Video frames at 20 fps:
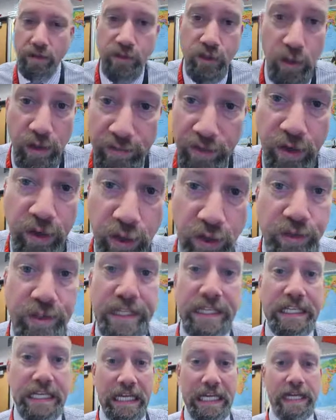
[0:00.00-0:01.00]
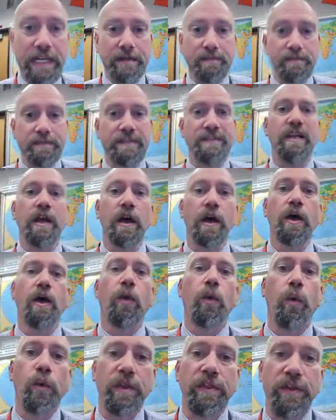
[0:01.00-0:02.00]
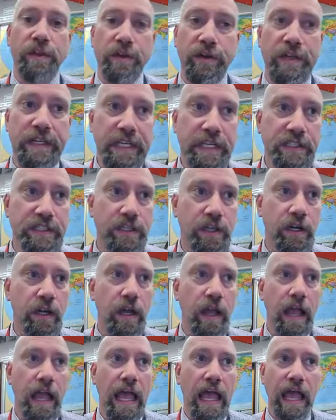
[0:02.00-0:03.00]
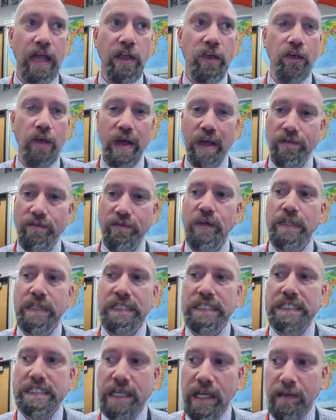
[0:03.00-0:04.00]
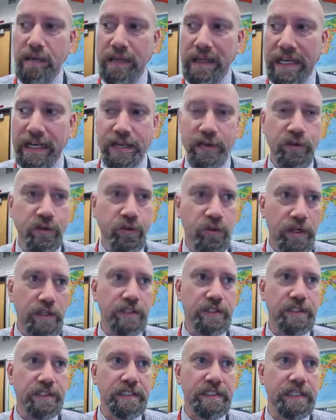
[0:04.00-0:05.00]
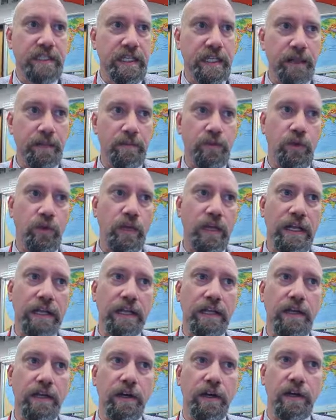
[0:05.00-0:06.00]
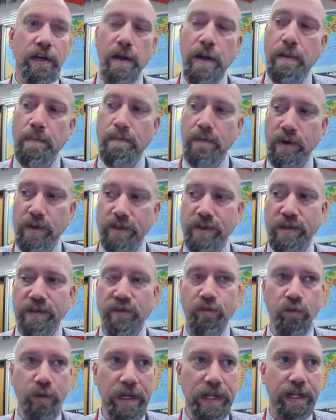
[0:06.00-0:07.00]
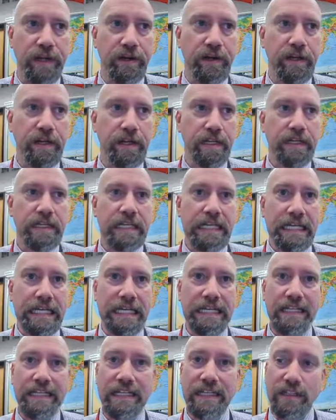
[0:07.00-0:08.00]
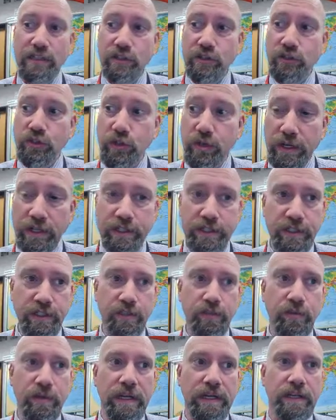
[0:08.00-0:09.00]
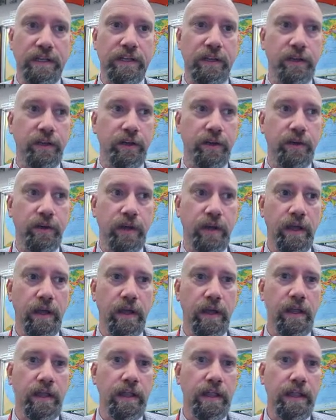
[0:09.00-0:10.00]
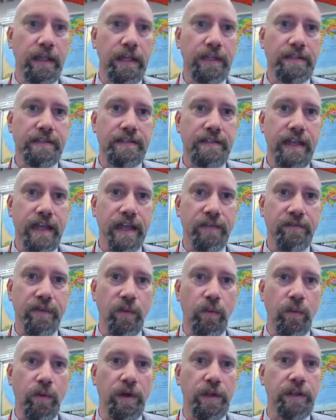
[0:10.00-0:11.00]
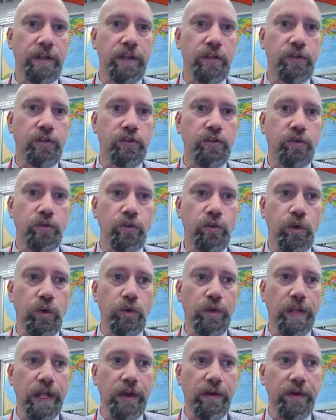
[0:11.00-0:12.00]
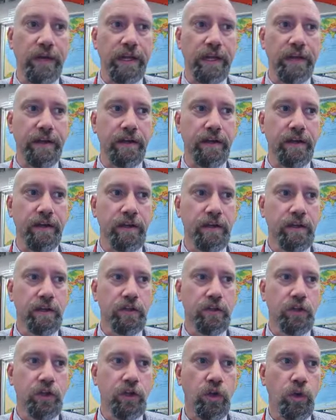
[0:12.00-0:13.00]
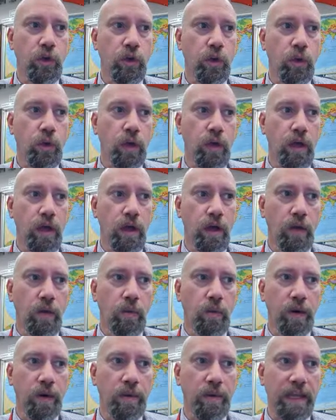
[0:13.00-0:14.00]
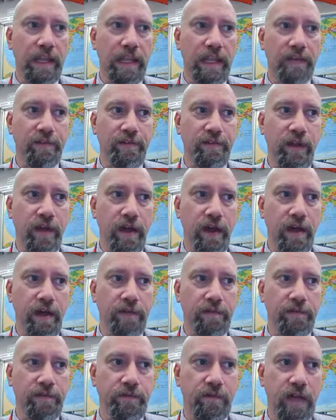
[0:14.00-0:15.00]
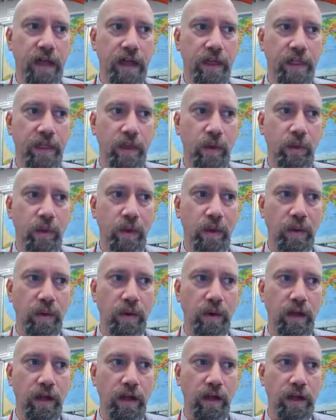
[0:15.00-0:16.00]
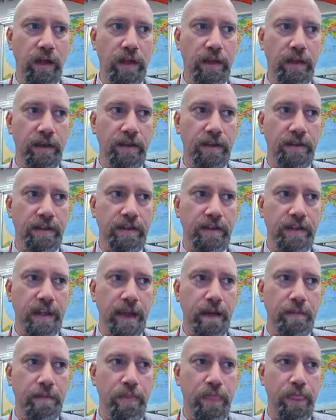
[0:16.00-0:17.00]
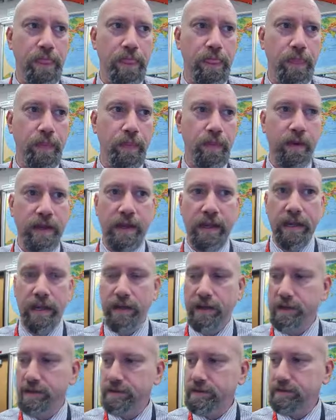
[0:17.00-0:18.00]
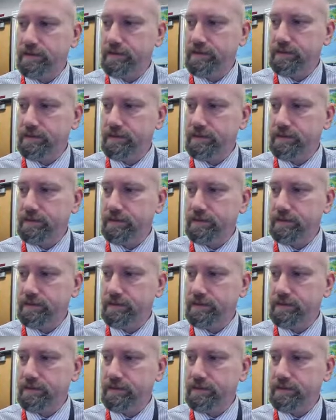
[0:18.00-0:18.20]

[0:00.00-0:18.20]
Also, if you're using Teams, with your teacher, and you have your assignment and instructions in Teams, you can click on Immersive Reader to get the instructions read to you. Now let's say if I wanted to scroll down here to where we left off, I think we were on step three.